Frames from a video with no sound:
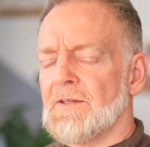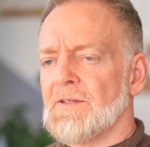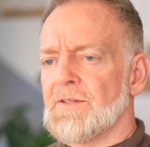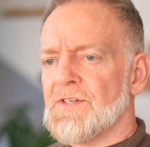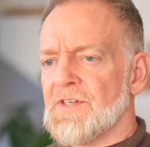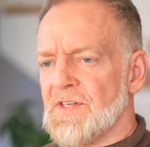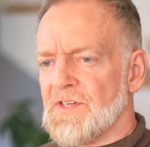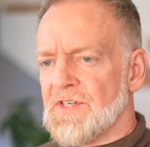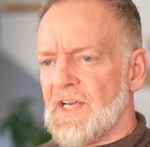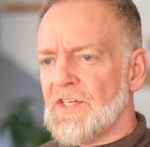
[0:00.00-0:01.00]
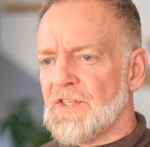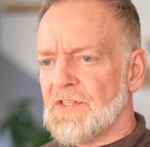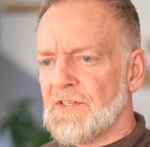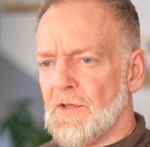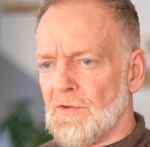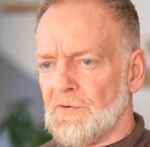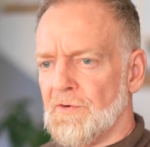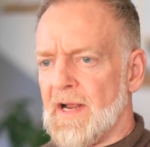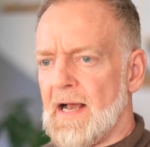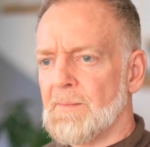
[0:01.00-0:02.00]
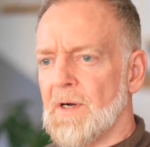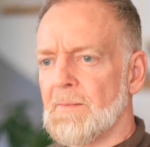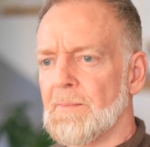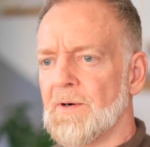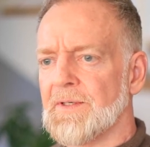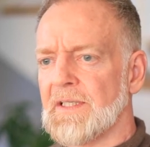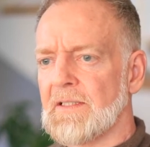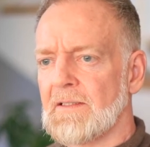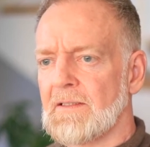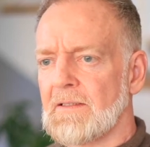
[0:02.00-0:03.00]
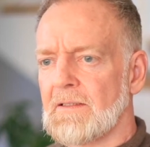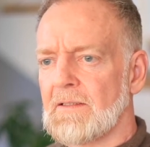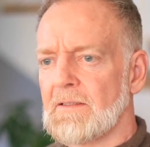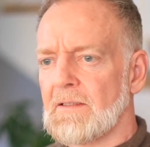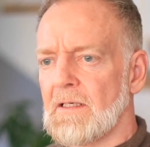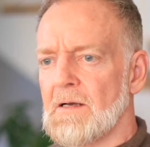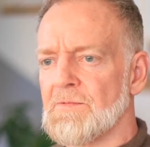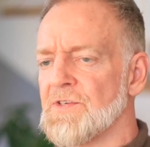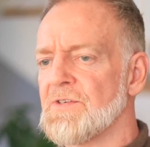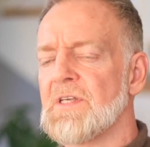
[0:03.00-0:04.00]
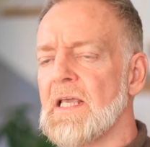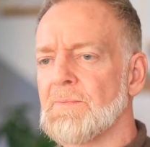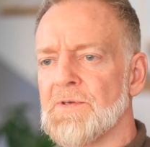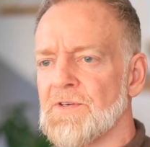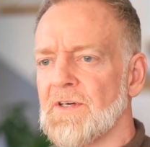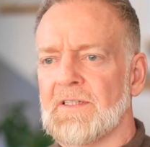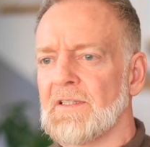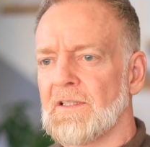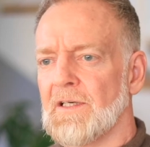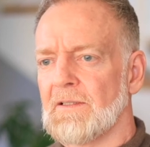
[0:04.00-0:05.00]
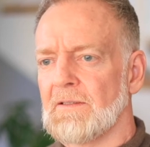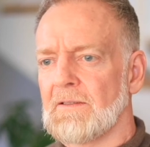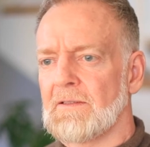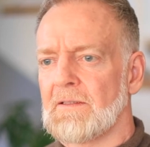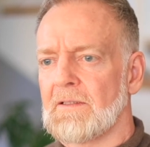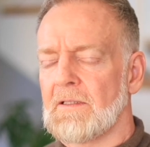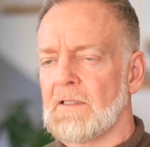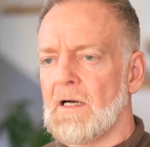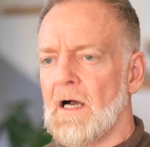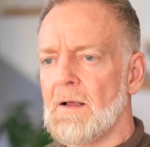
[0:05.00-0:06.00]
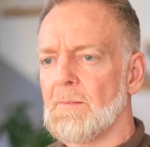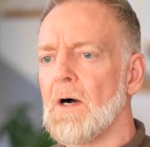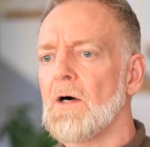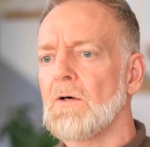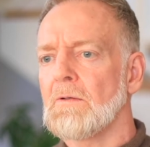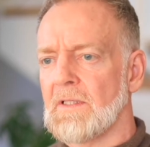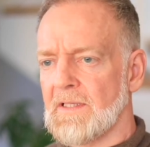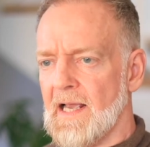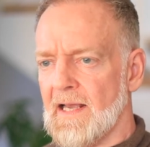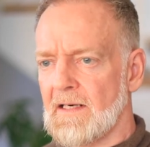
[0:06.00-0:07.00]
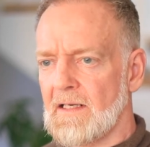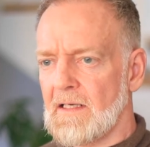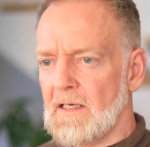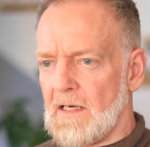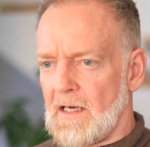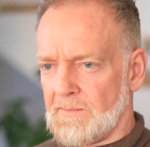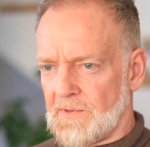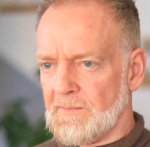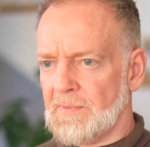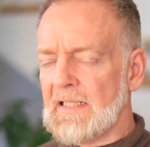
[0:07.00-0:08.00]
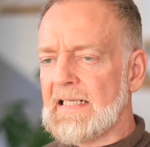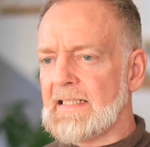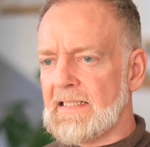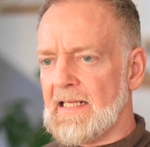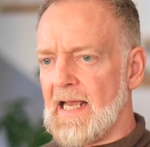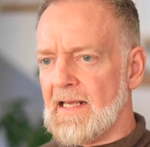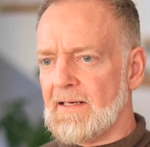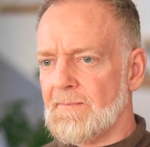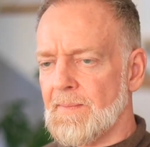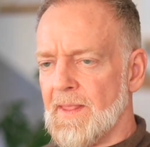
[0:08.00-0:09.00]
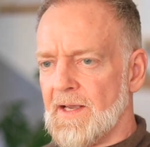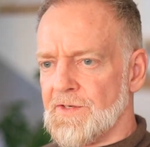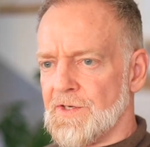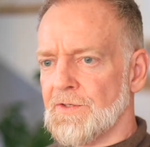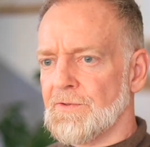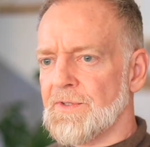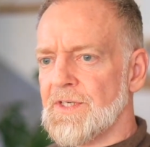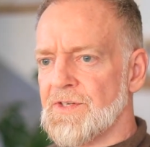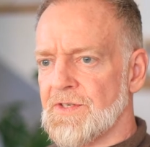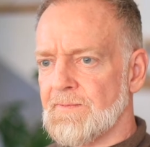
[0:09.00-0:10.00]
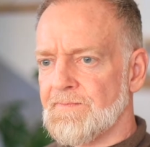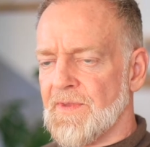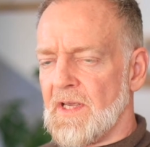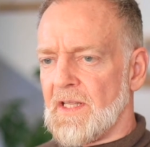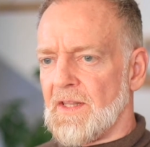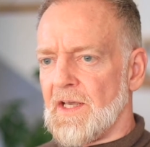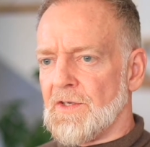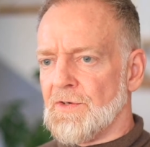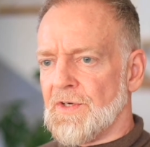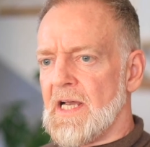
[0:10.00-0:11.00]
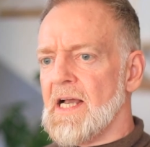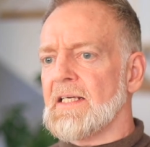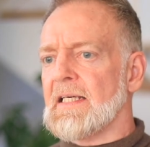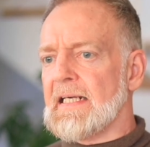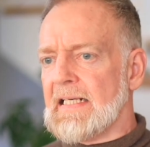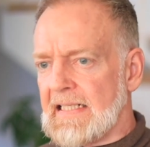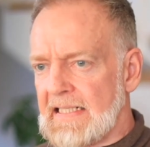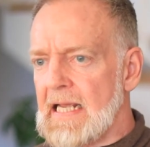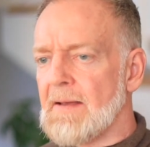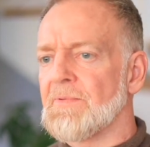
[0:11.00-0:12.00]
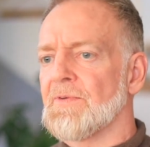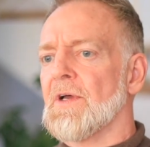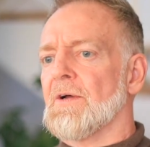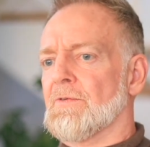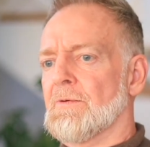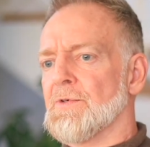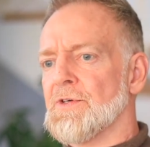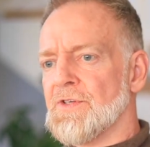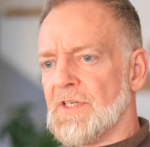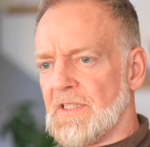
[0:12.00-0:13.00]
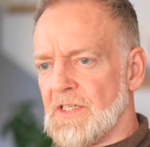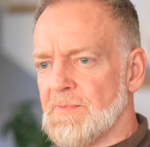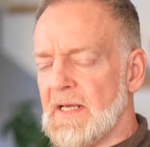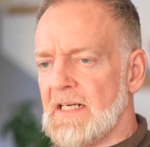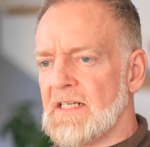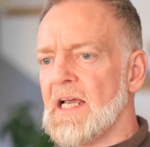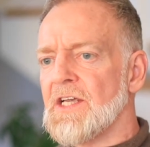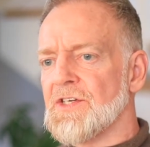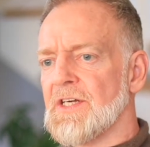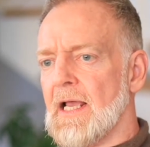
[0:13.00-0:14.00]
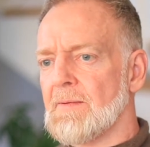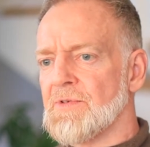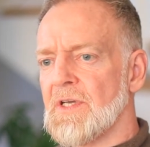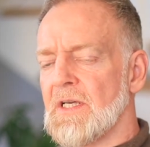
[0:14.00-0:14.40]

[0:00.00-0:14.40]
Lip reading: the sensation throughout my body, I'm as deep as I can go. I am whole in that. I'm complete in that. So the reason that you can't get any depth from using these meditation apps